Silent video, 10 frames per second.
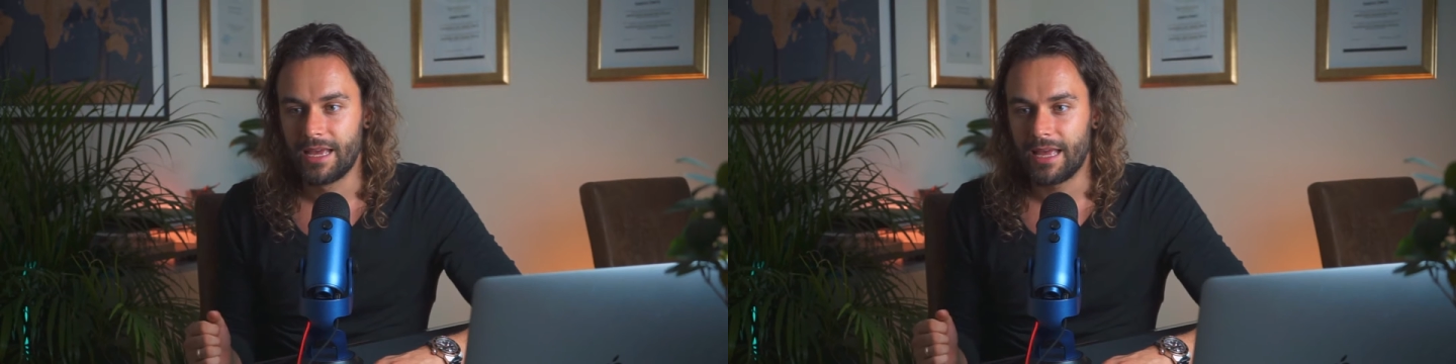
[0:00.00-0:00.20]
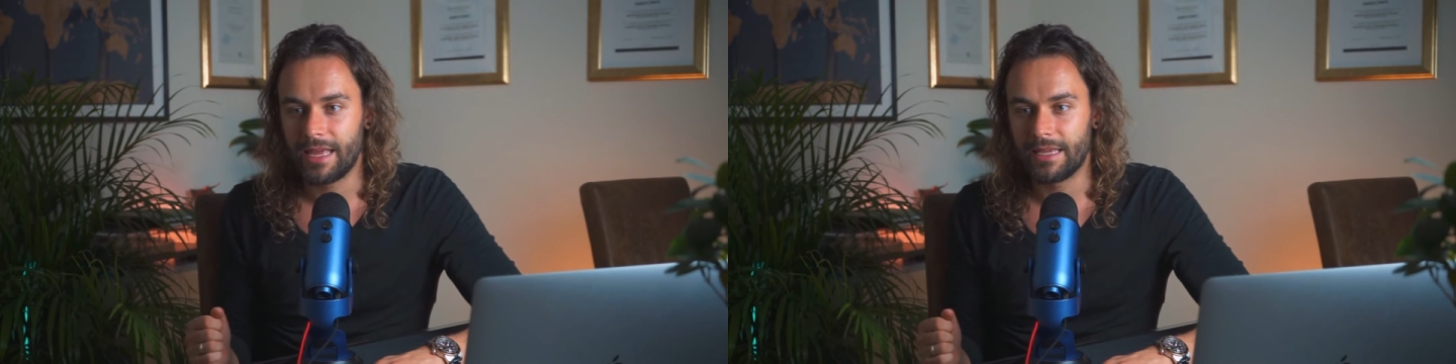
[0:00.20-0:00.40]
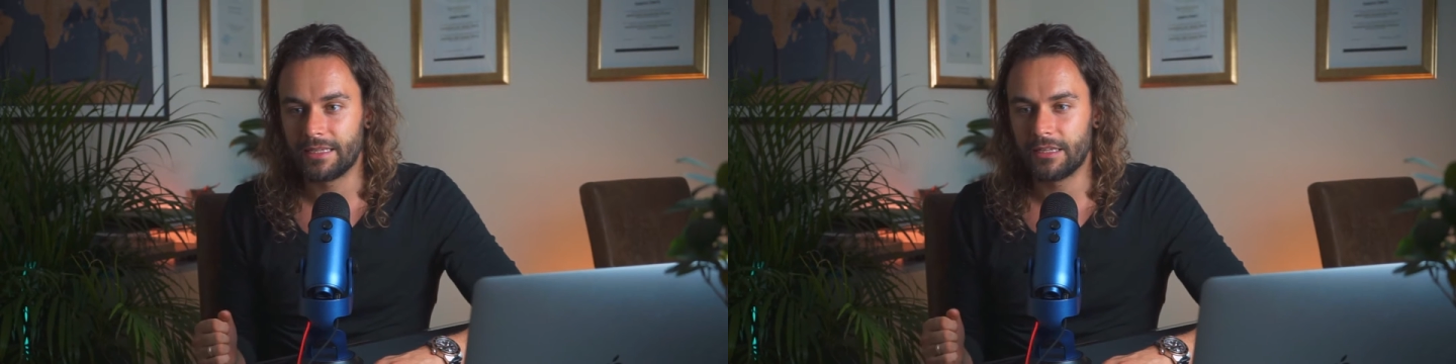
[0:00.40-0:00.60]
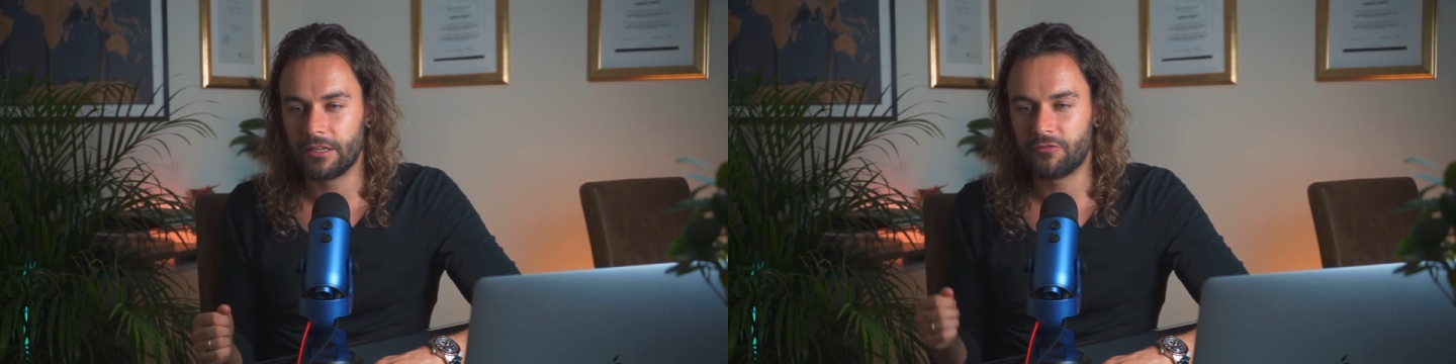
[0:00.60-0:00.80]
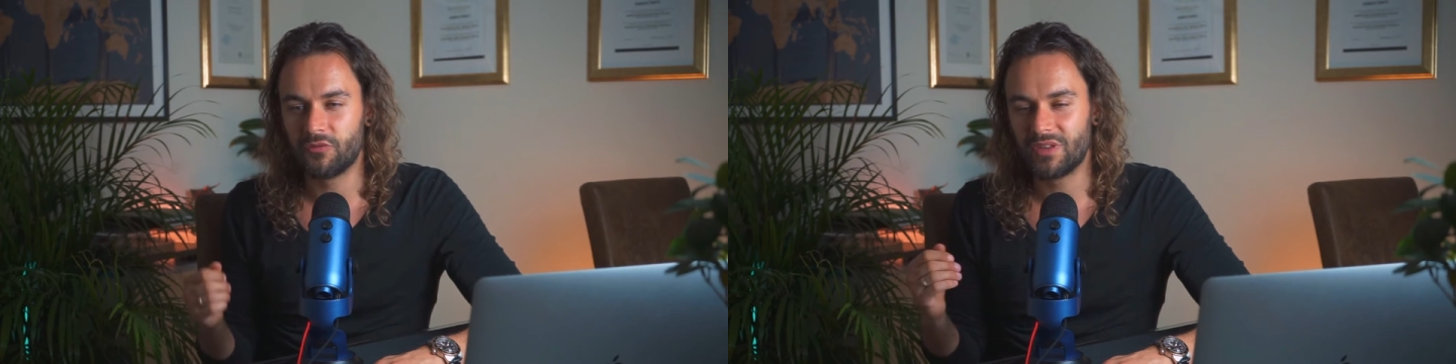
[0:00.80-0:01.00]
And
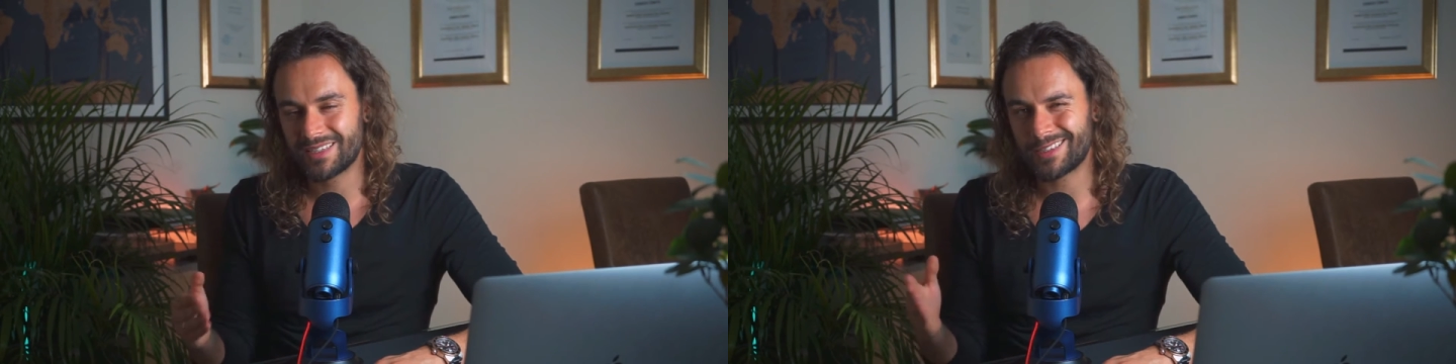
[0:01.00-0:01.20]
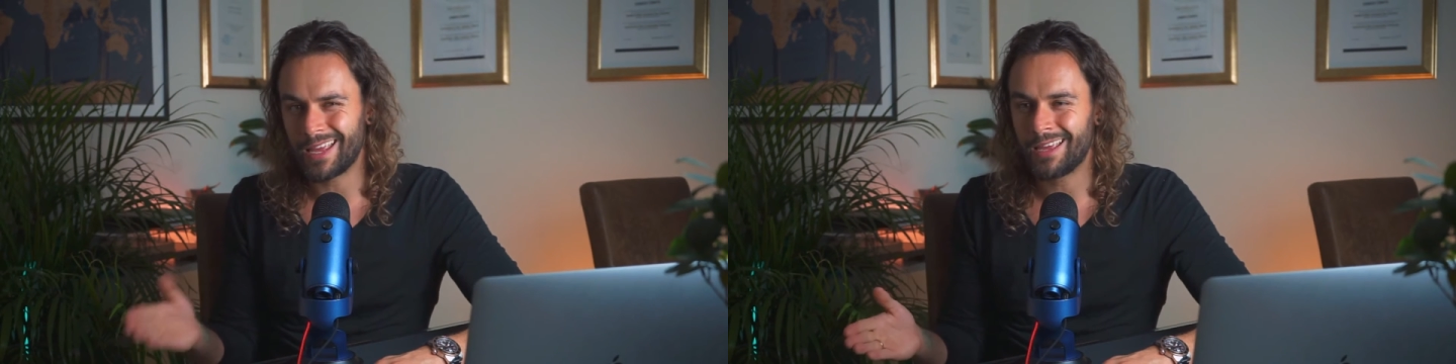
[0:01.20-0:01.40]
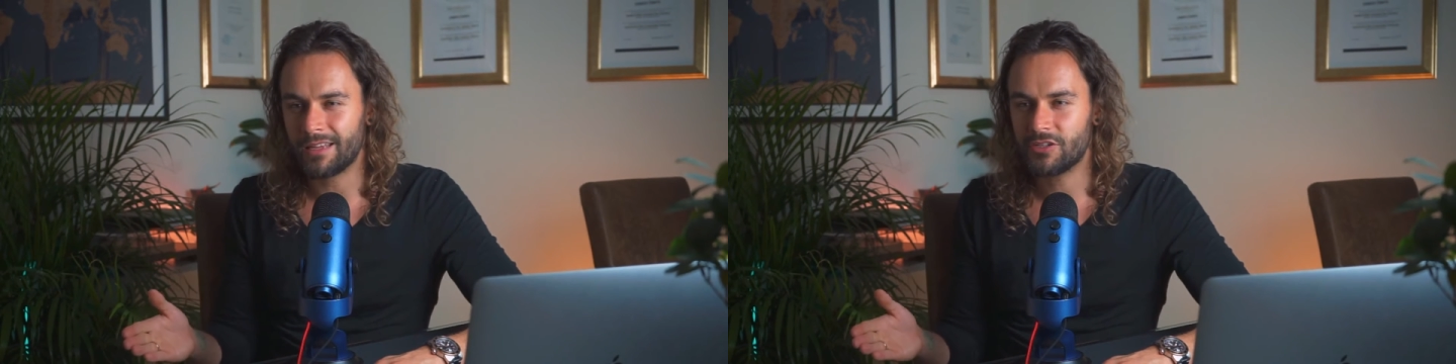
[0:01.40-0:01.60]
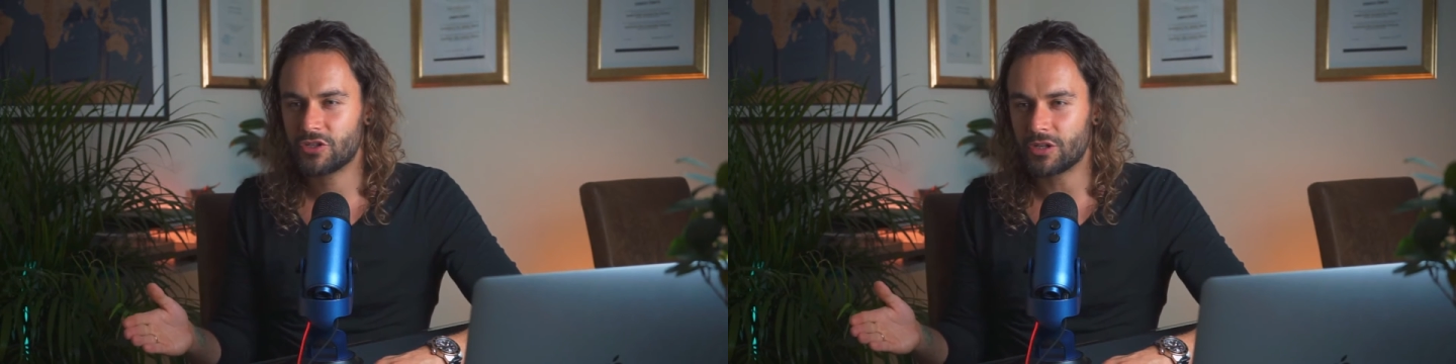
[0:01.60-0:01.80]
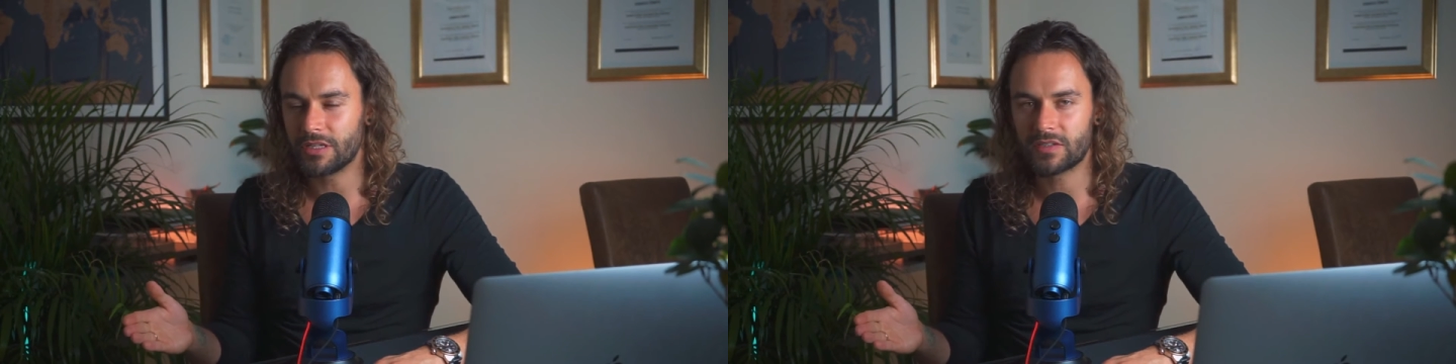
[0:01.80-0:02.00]
if this
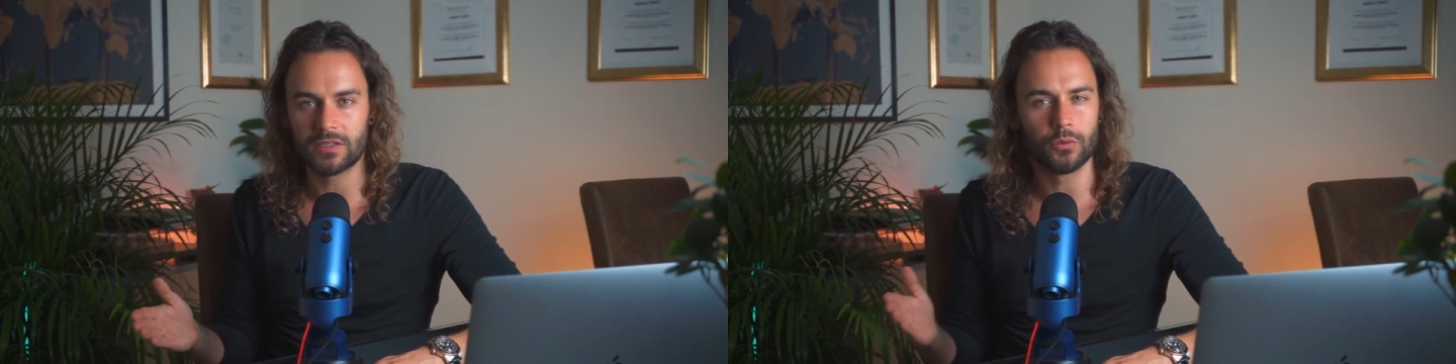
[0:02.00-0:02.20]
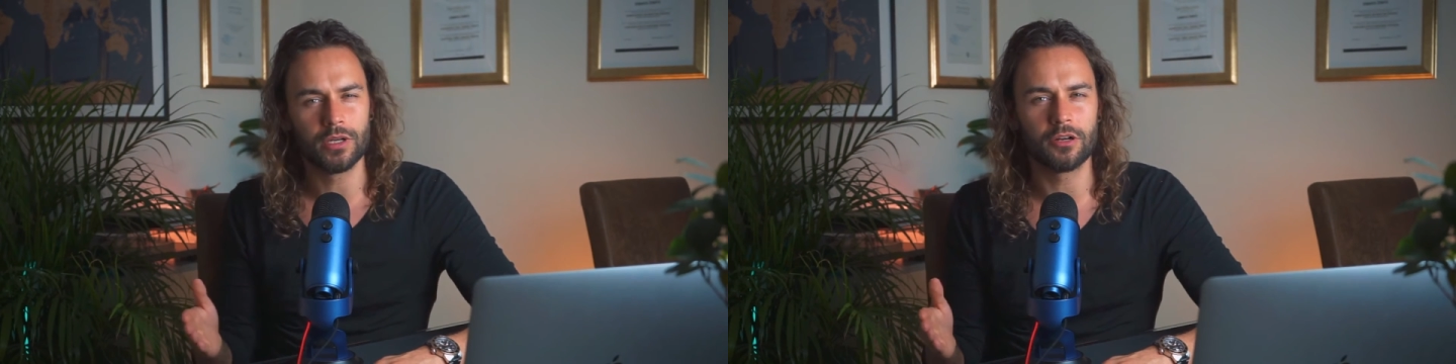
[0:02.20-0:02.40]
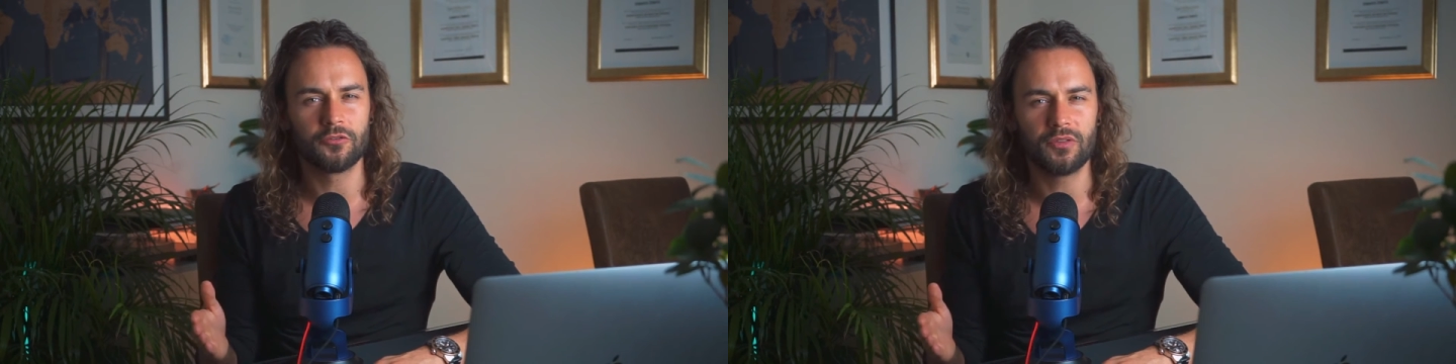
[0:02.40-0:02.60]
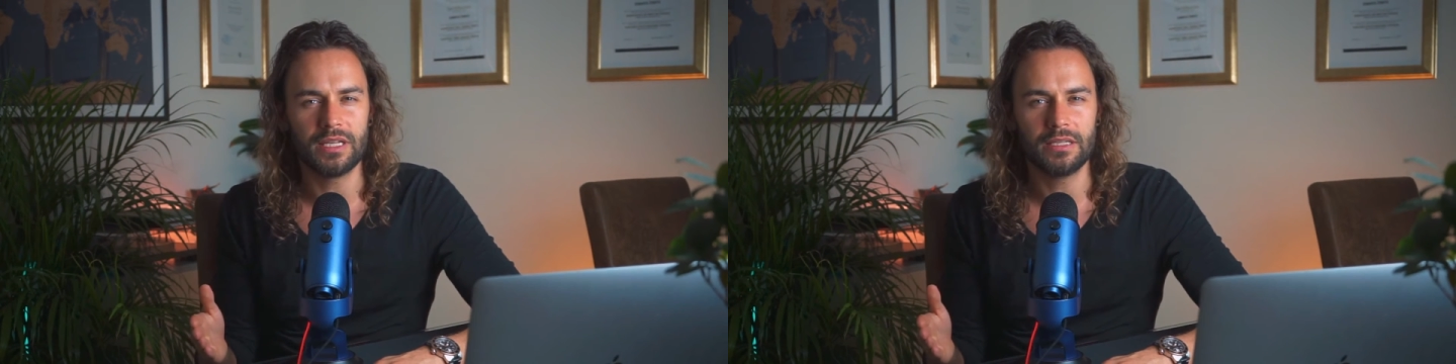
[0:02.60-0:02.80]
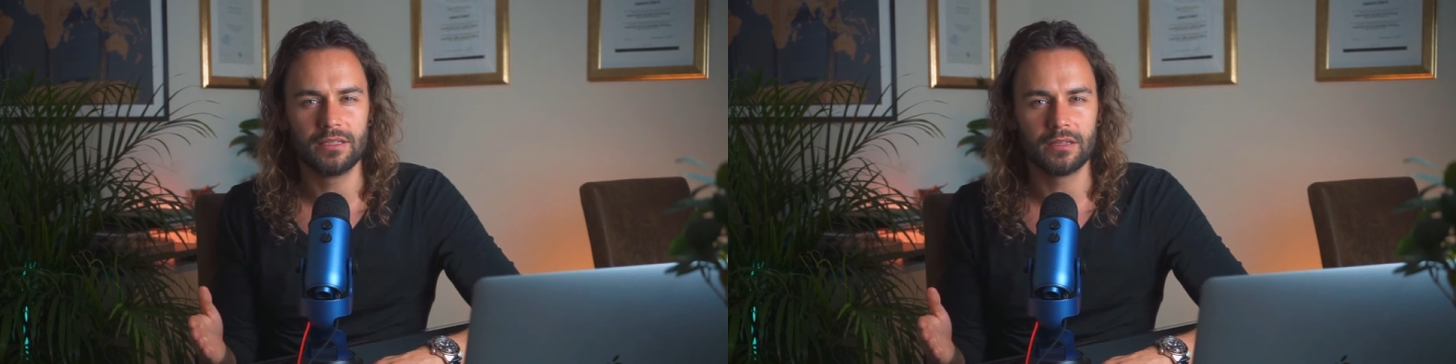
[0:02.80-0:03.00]
edge is a Twitter
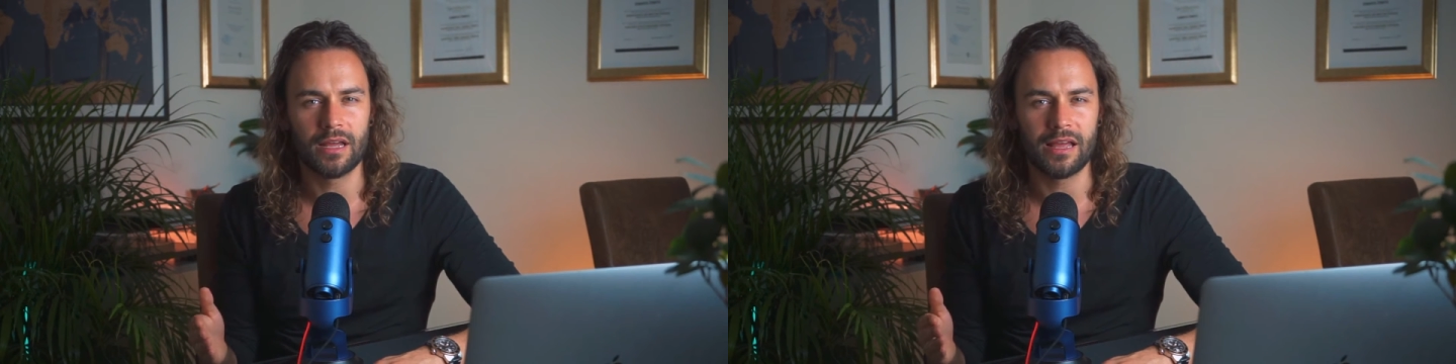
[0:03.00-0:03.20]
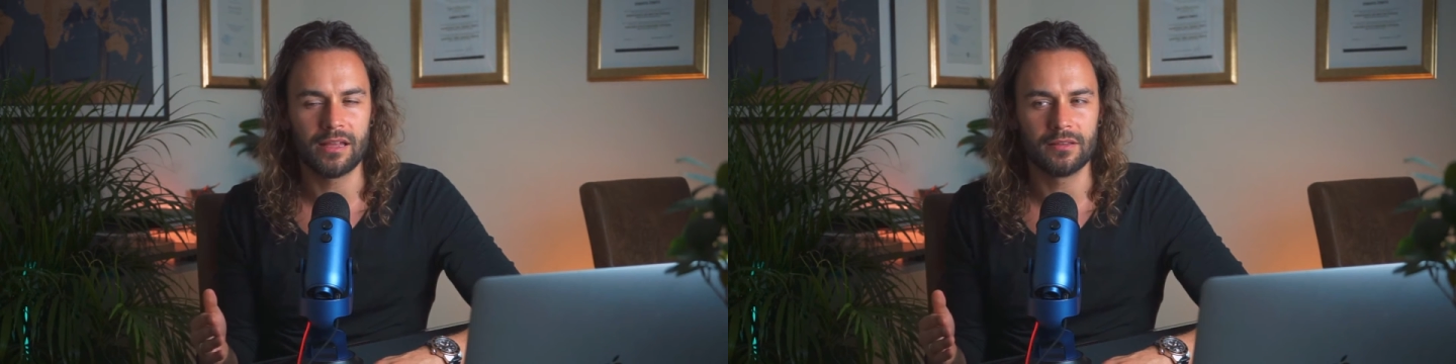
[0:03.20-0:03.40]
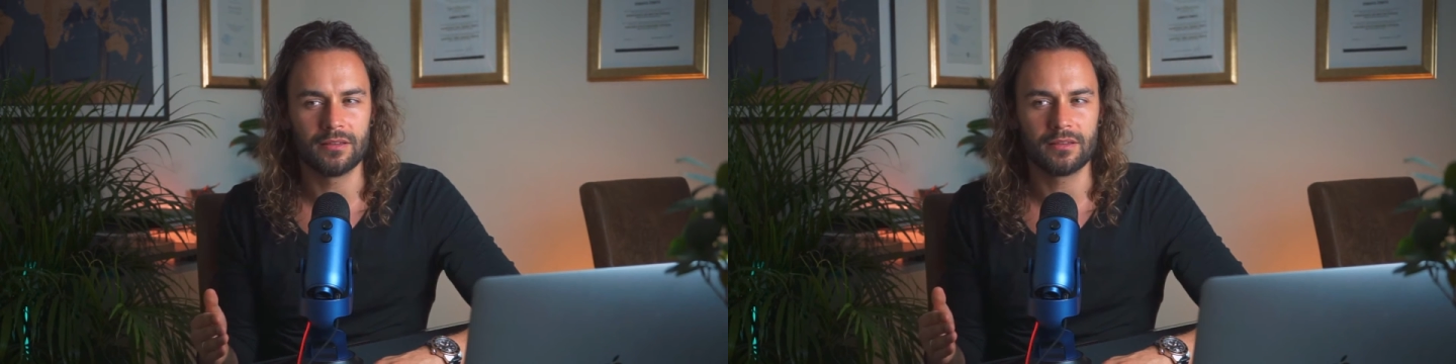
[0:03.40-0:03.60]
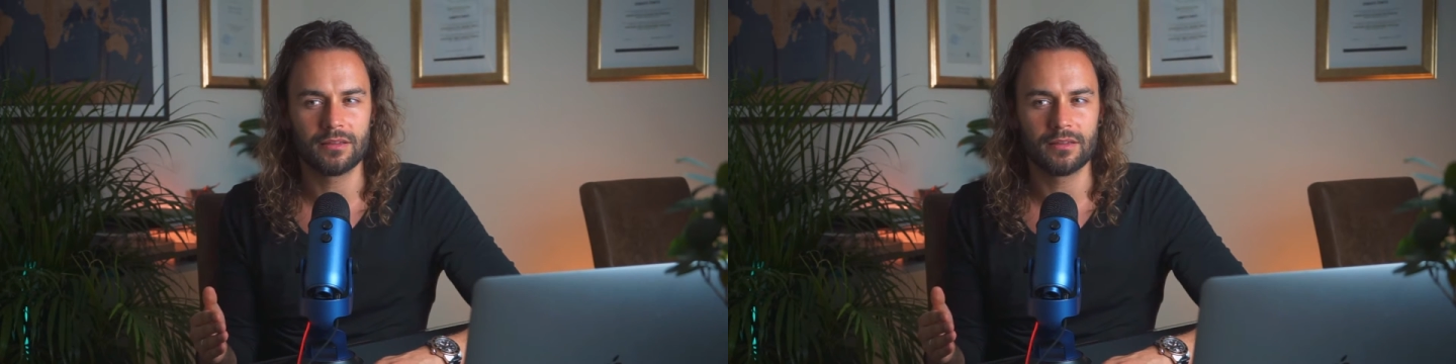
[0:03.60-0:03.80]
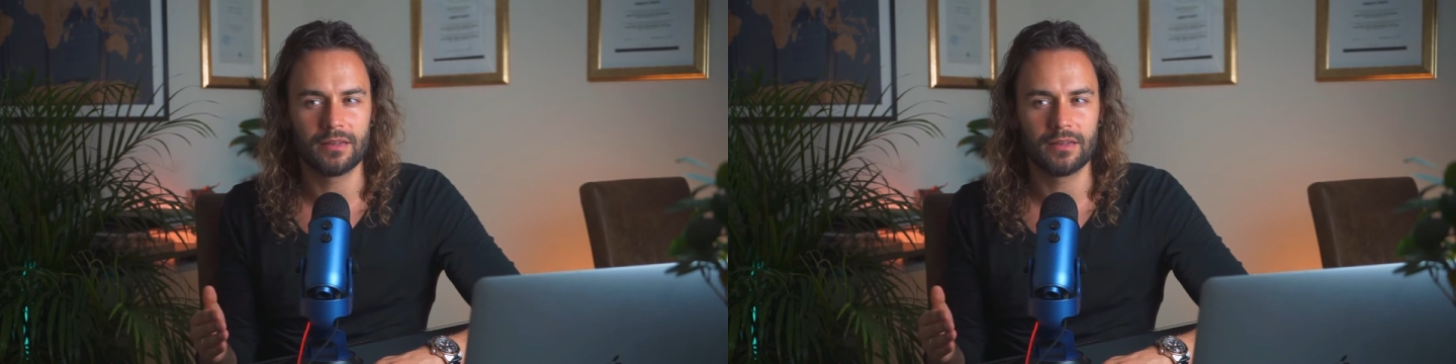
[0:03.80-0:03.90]
feed, and